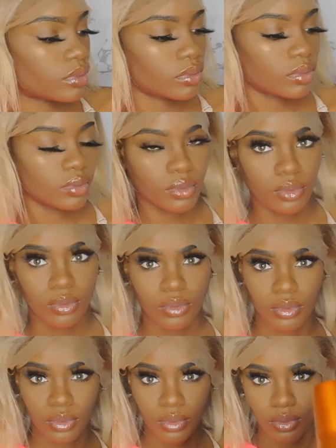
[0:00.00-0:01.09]
into my skin,
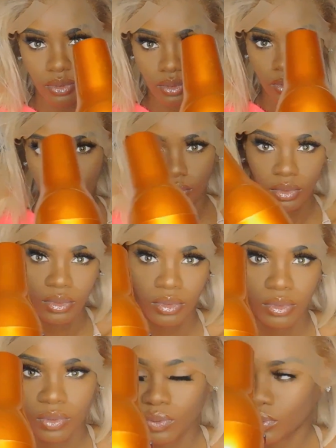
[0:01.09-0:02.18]
okay?
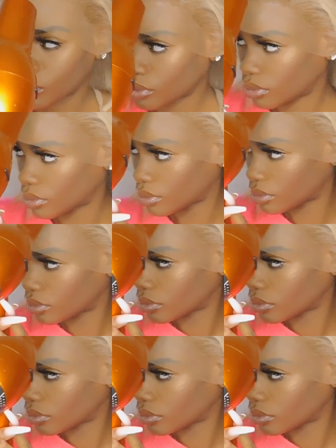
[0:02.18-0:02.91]
So I use